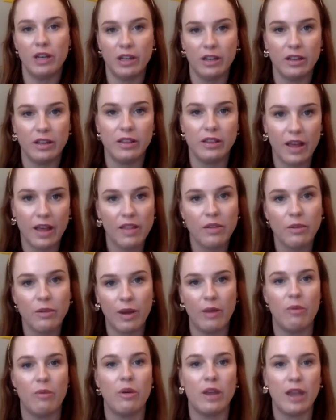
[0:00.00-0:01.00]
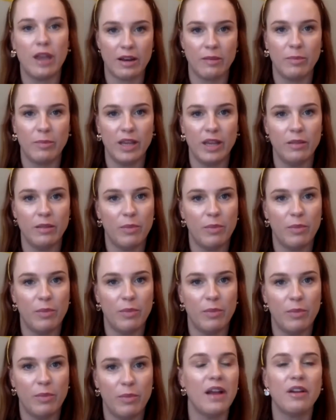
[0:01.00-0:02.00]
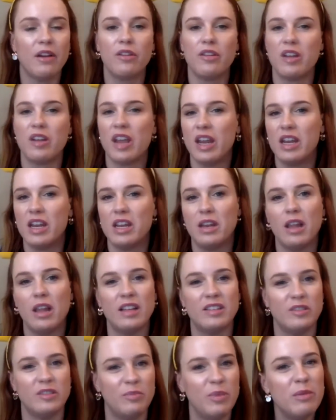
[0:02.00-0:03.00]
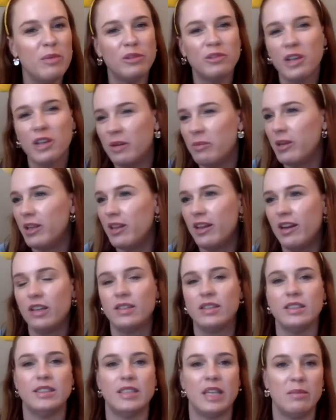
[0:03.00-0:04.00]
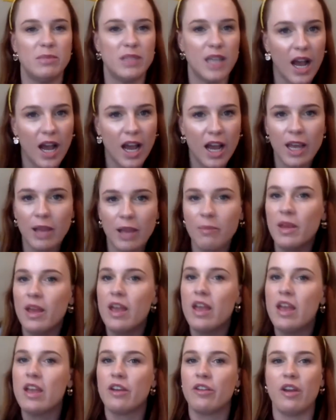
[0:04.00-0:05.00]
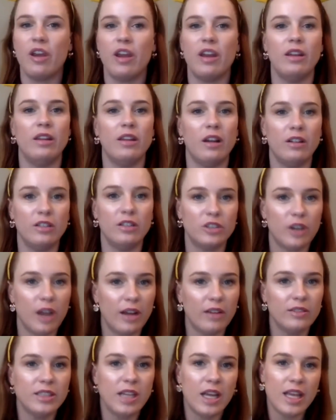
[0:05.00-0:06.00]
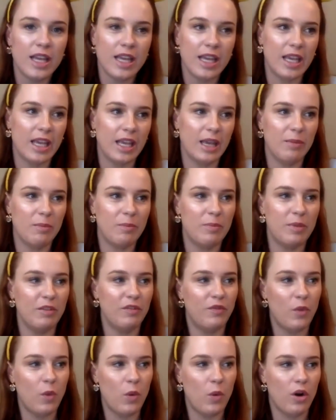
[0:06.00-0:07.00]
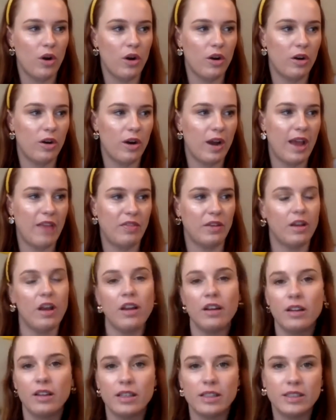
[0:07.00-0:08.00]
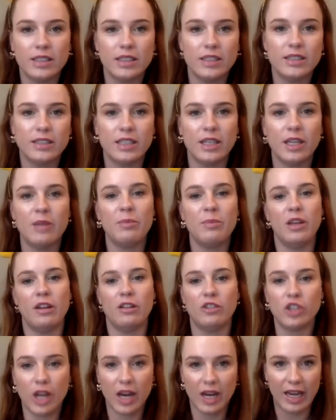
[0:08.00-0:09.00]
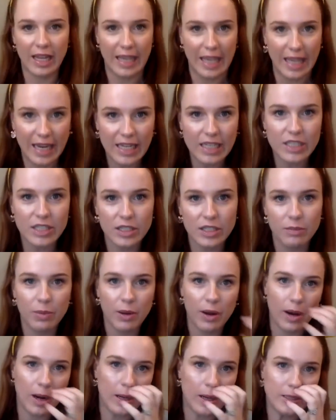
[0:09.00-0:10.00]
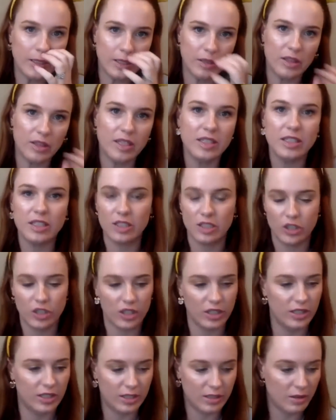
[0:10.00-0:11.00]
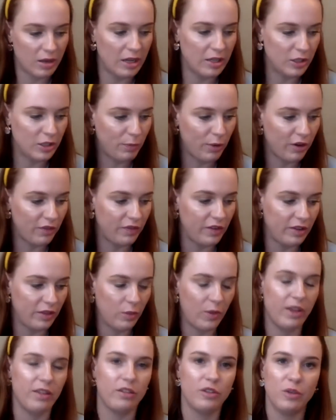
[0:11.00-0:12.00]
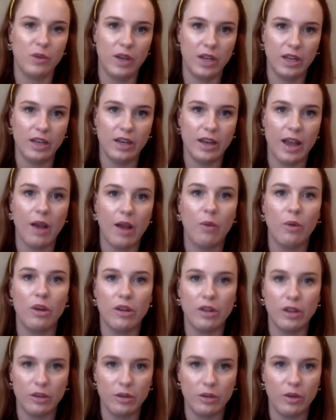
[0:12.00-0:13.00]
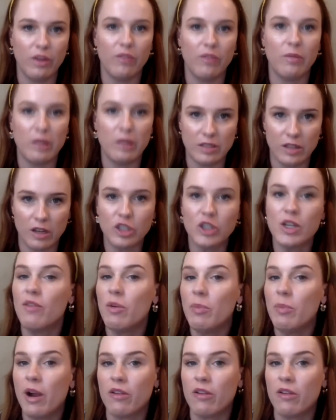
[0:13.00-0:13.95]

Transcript: it the other way, where you had to be in the park, and that created lots of people trying to be there at the same time, created large crowds. Before at the gondola system, trying to get into the park. So this is it's perfect the way they're doing it now, where you can do it as long as you have a park